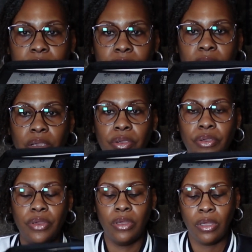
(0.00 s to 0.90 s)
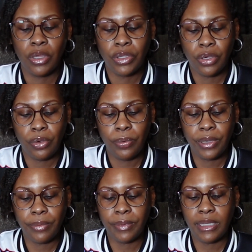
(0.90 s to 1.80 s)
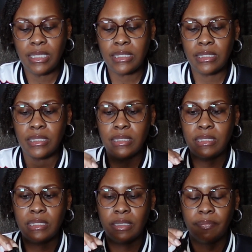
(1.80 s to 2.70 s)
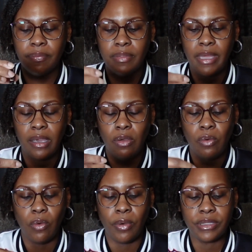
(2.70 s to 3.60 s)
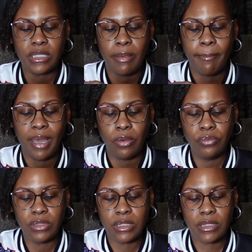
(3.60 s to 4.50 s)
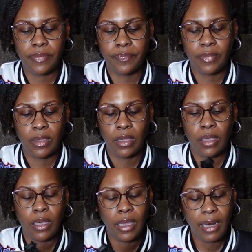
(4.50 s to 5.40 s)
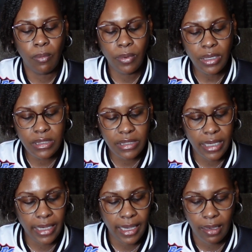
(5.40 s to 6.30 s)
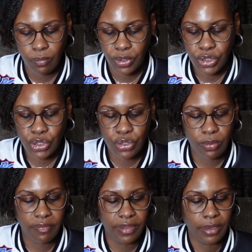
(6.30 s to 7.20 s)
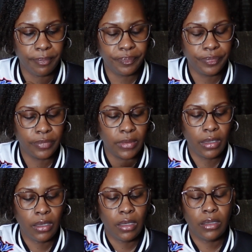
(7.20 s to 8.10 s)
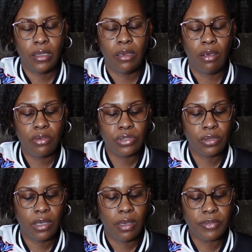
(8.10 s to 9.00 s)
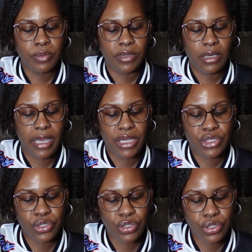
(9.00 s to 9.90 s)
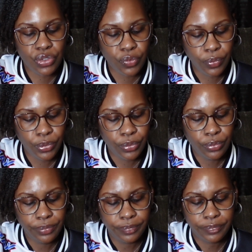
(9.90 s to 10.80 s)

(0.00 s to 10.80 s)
in here, your quick releases that go on to mount. And I want to say it came with 2 of them. And then it also comes with an extra screw.